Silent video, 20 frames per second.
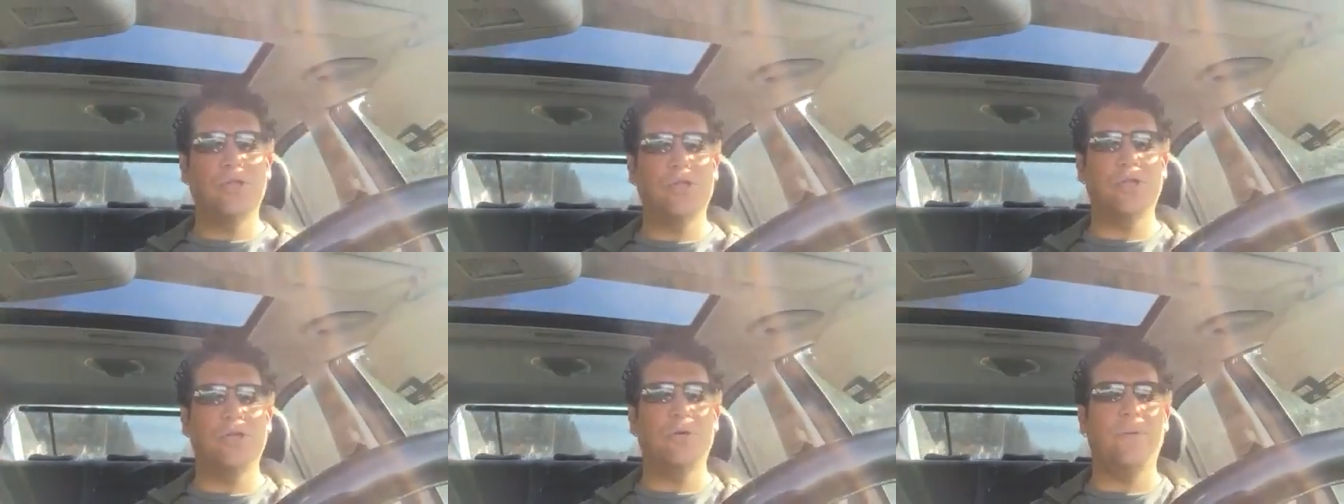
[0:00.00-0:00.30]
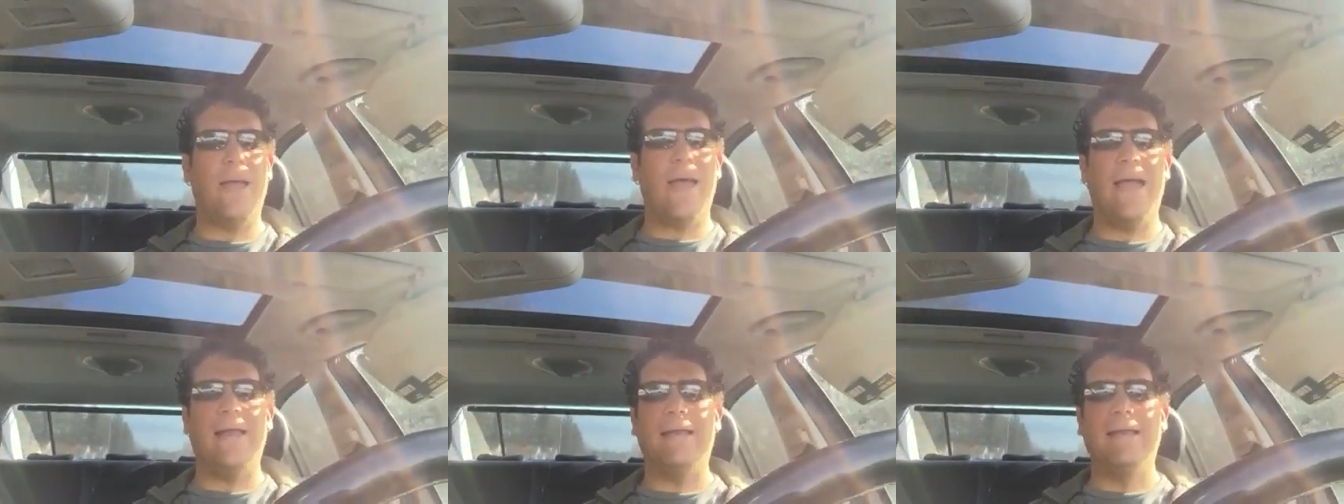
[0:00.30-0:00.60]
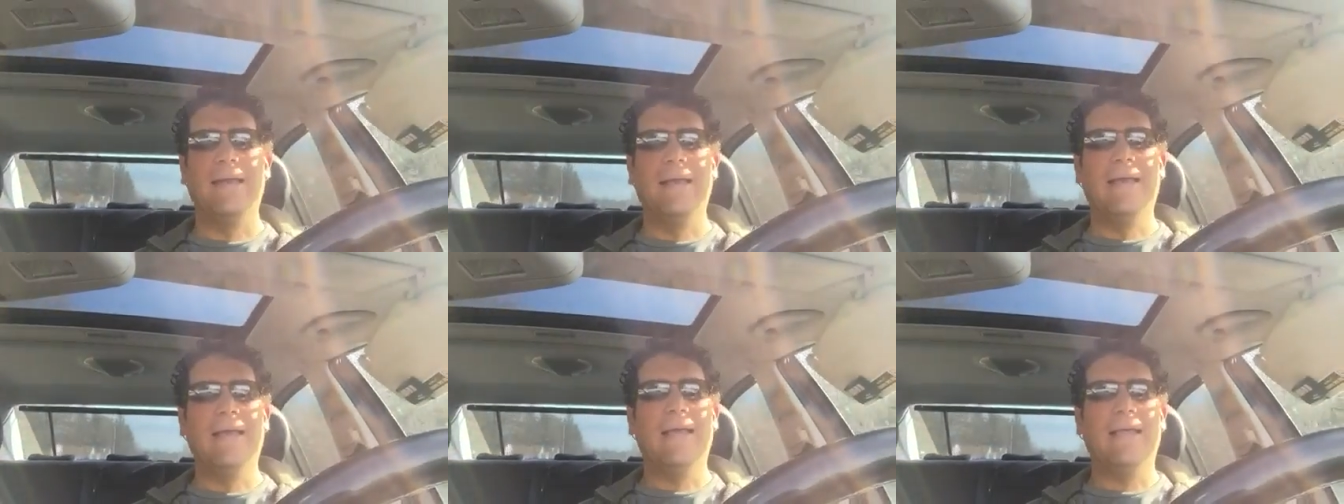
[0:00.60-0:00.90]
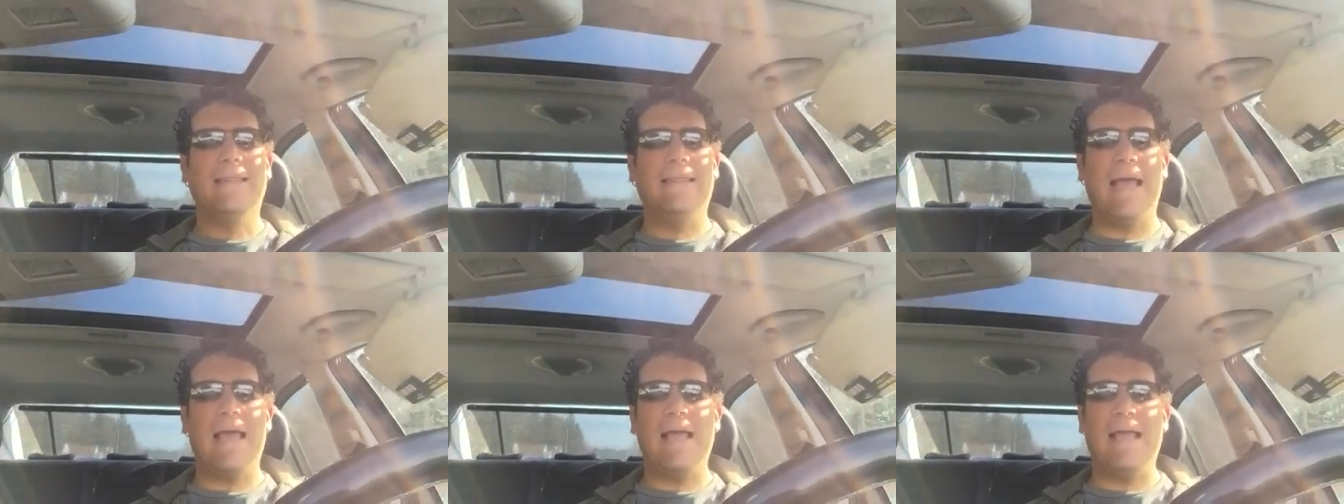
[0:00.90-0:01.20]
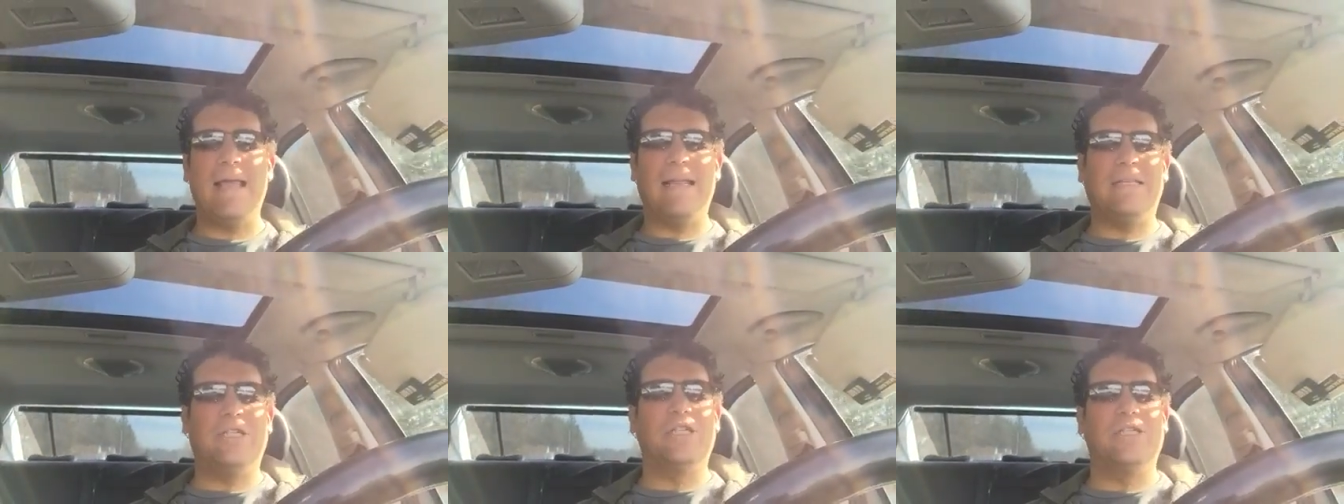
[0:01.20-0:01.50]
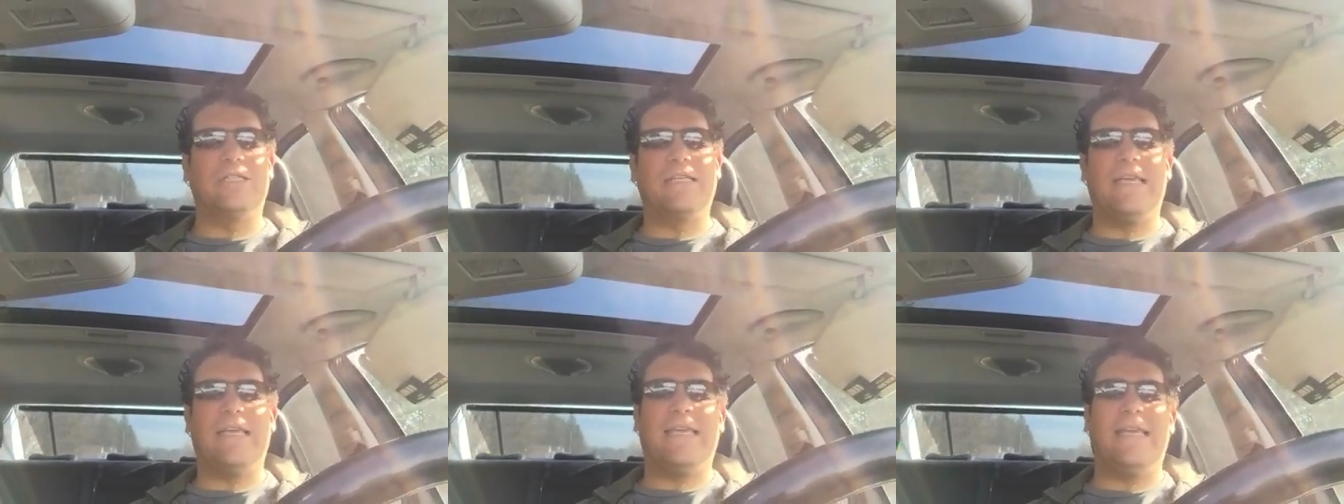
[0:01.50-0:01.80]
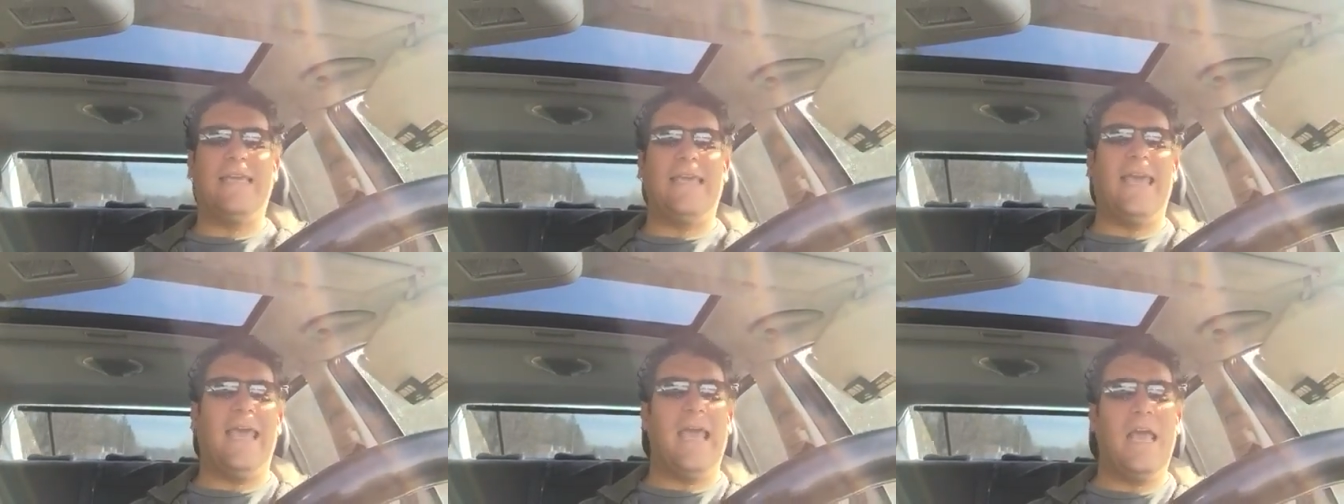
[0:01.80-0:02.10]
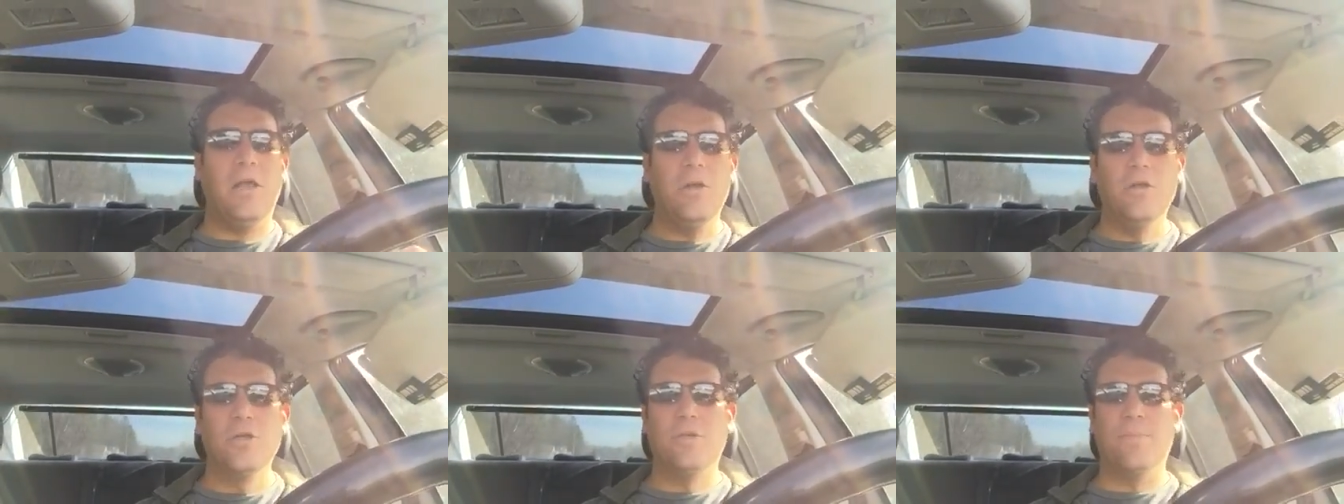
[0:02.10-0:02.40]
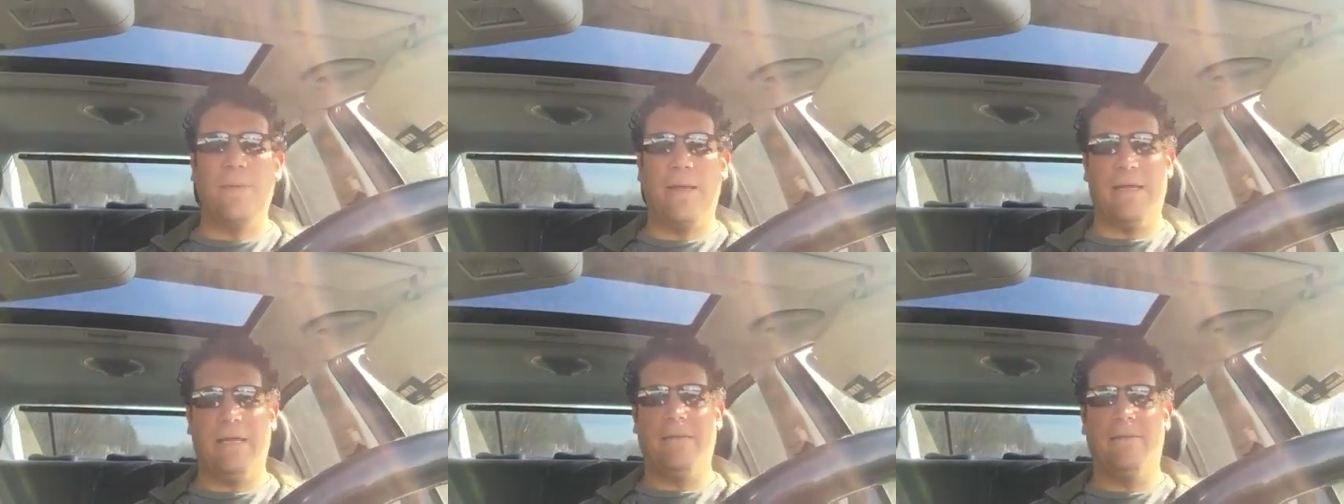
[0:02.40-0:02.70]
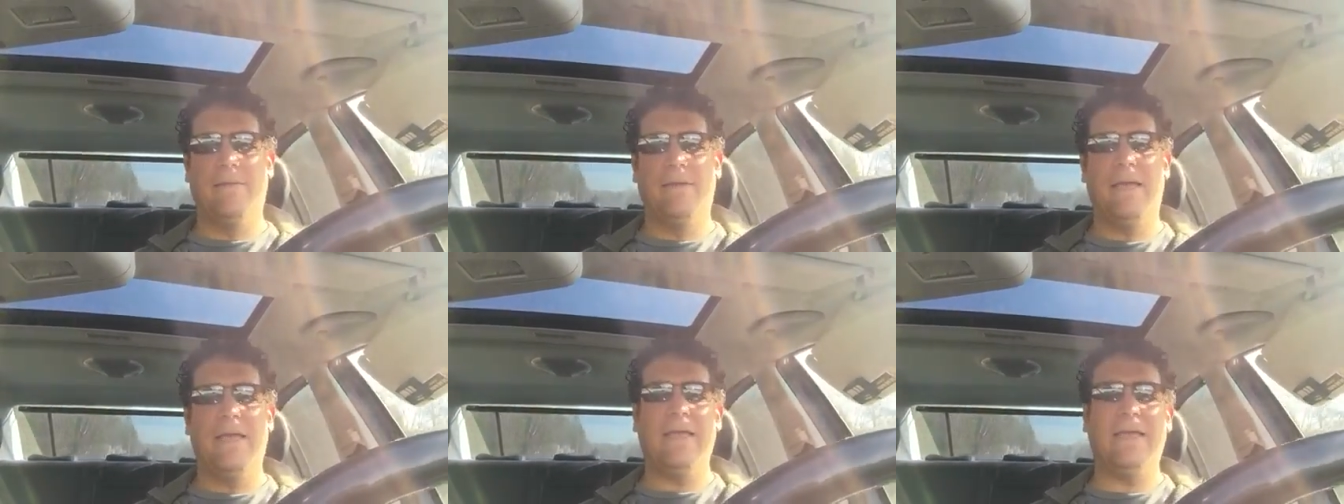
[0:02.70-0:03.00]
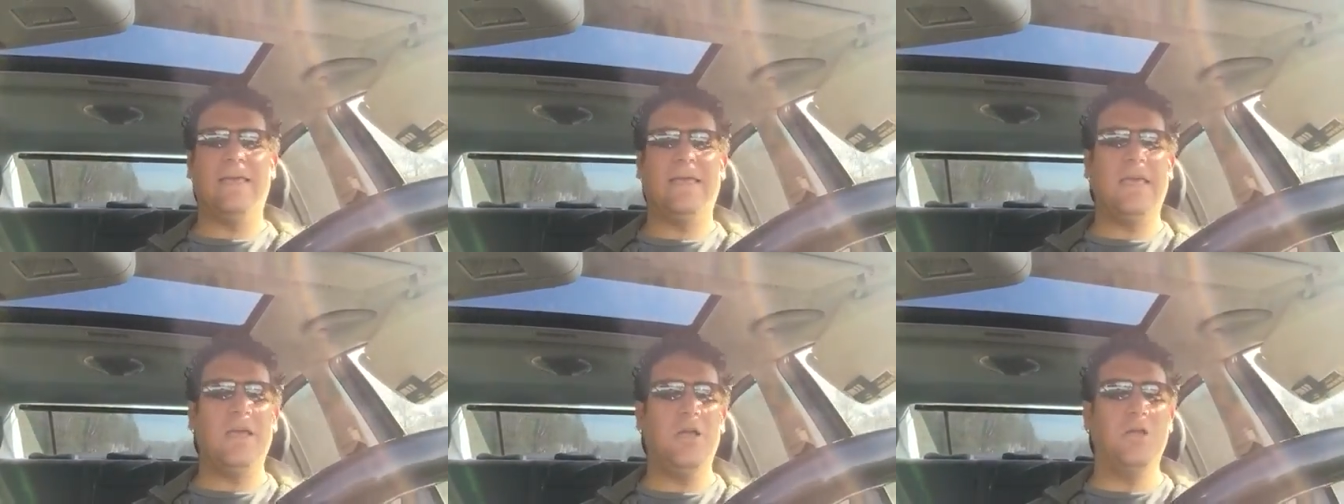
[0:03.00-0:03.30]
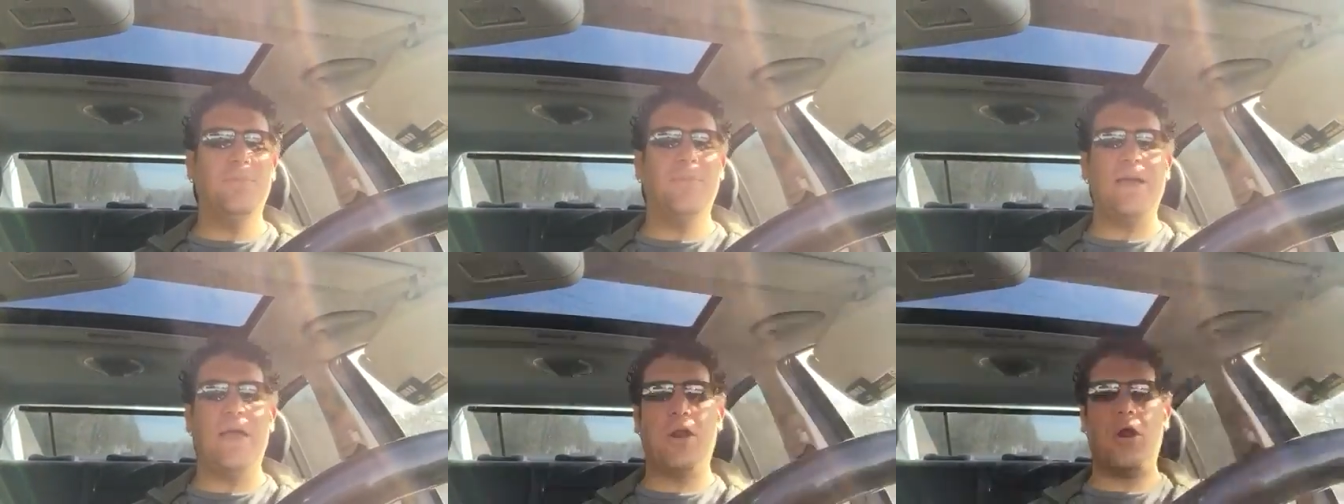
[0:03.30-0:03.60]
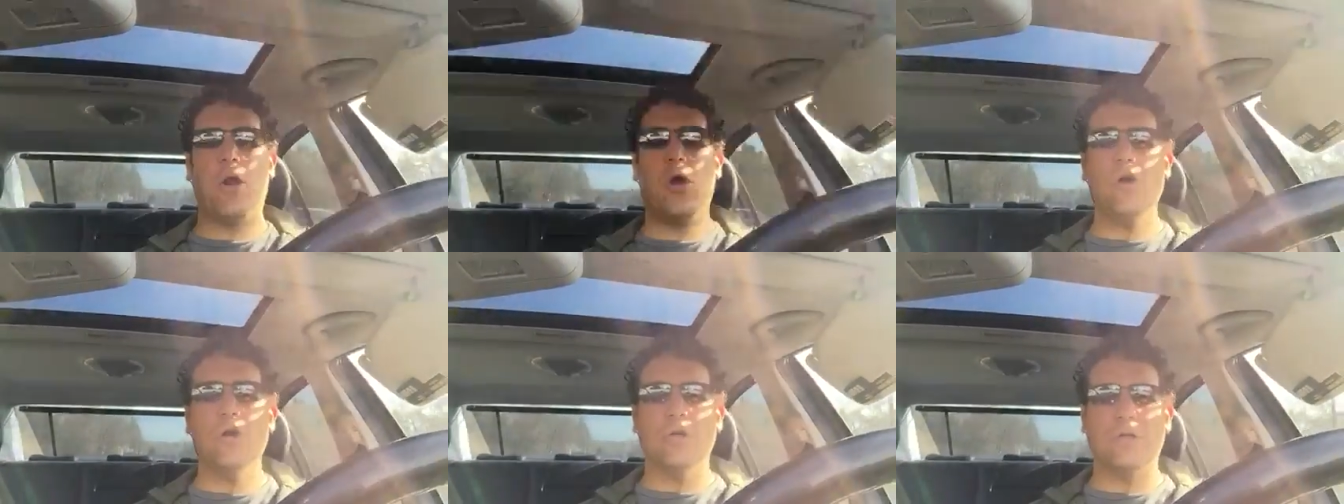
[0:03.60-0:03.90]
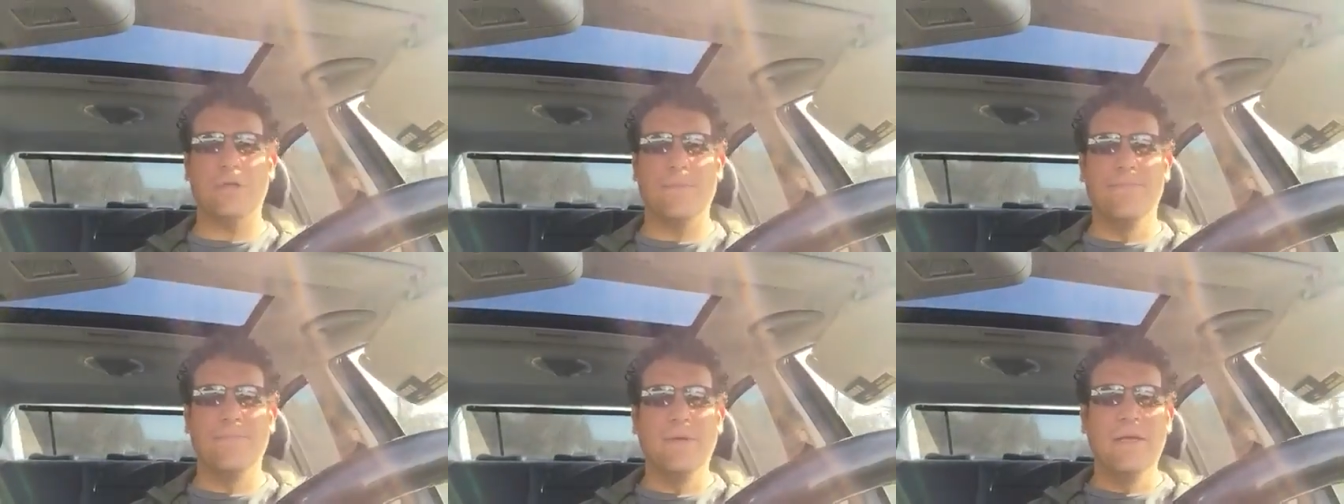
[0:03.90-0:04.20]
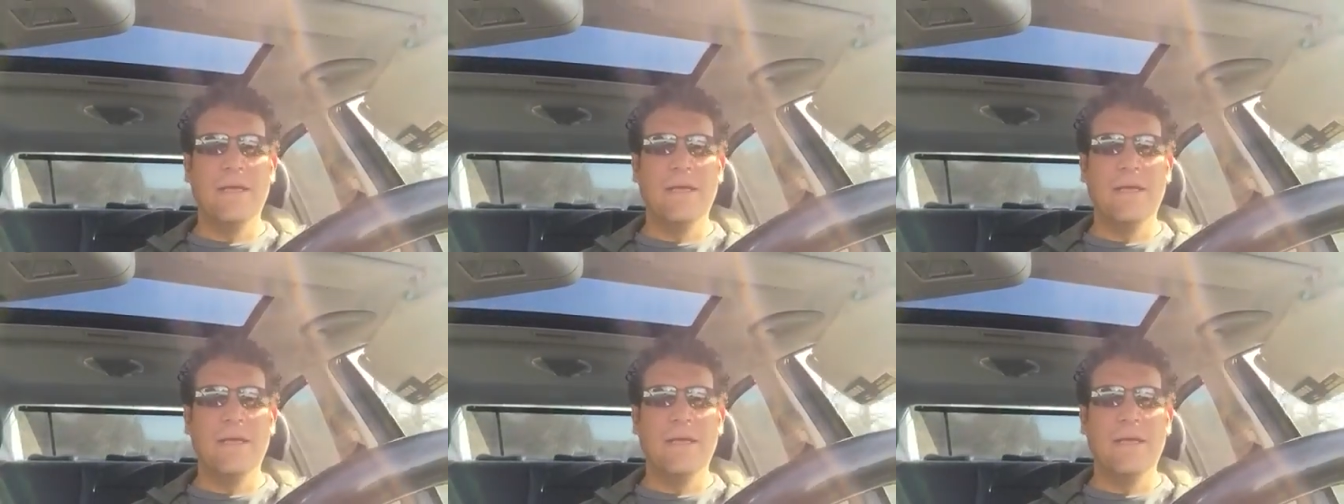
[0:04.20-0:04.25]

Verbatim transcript: shoe, and that it just killed me. It killed me. It hurt."